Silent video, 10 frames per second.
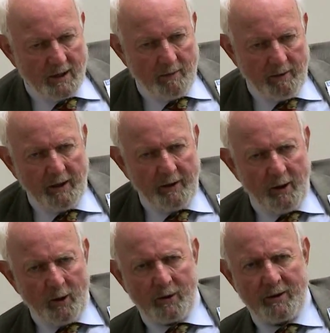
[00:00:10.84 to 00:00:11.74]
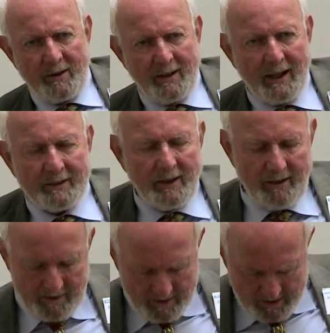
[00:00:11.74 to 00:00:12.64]
I mean, in the old
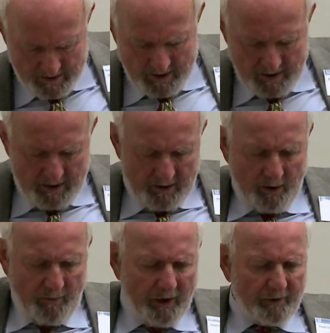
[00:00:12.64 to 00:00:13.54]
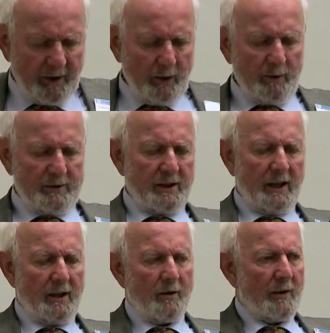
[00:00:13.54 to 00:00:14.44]
Latin university, you would
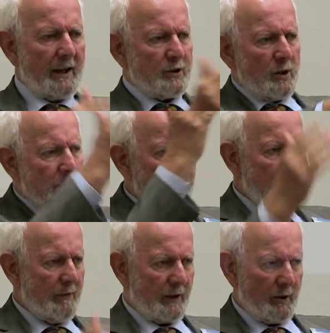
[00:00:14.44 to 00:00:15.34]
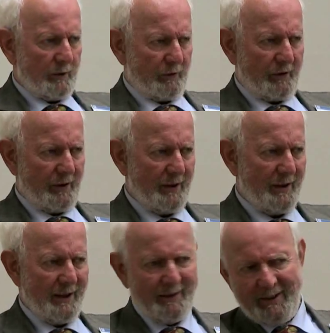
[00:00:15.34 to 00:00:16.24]
say Rector Magnificus.
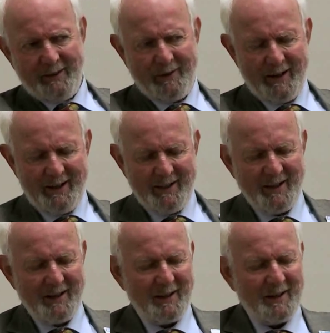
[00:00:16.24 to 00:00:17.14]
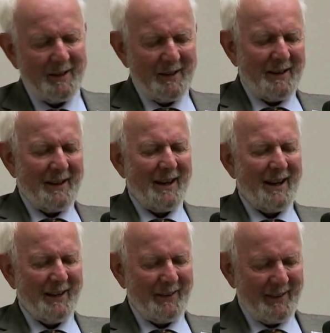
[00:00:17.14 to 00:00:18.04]
Isn't that fine?
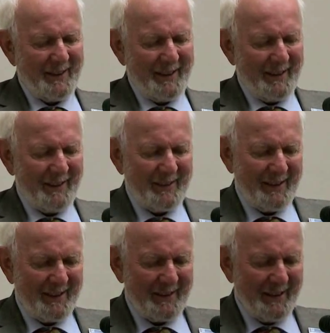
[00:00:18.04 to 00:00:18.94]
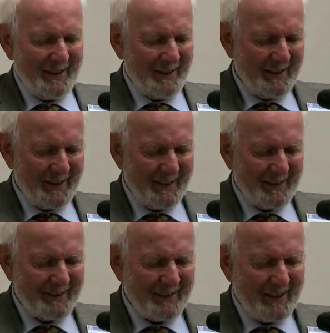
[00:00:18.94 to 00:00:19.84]
And dear Dean
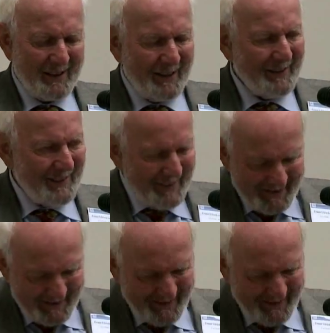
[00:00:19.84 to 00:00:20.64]
Karan,